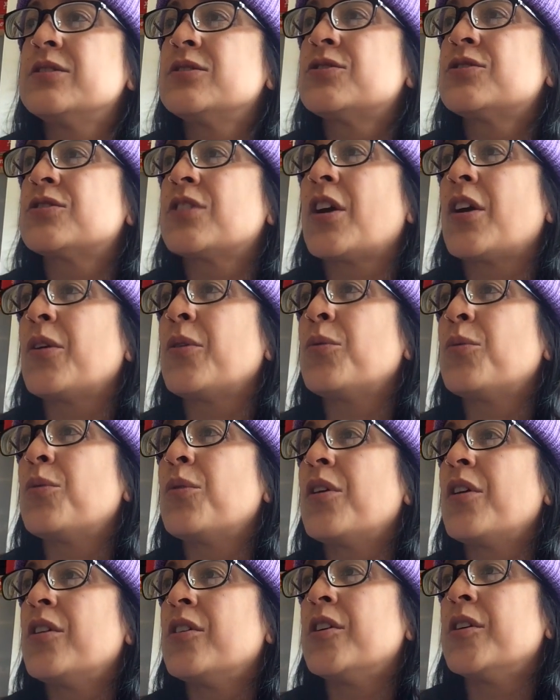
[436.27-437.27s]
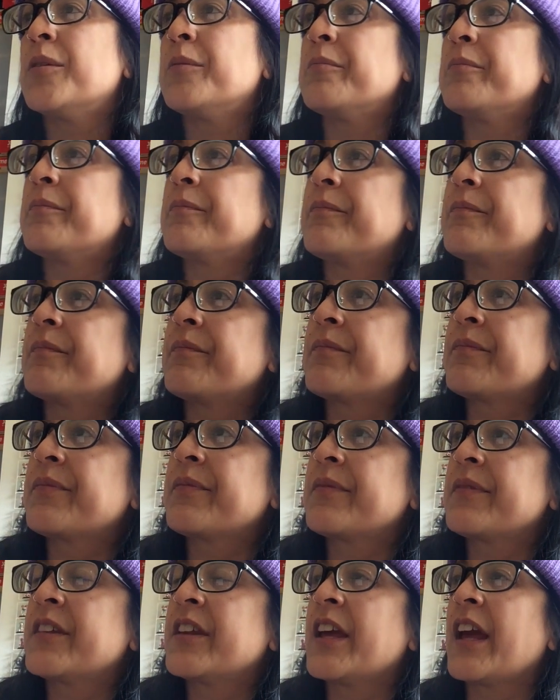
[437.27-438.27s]
so
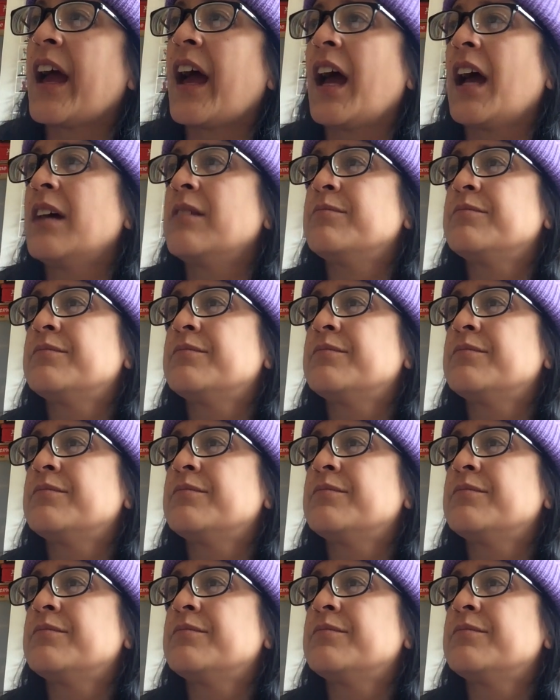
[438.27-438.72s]
yeah,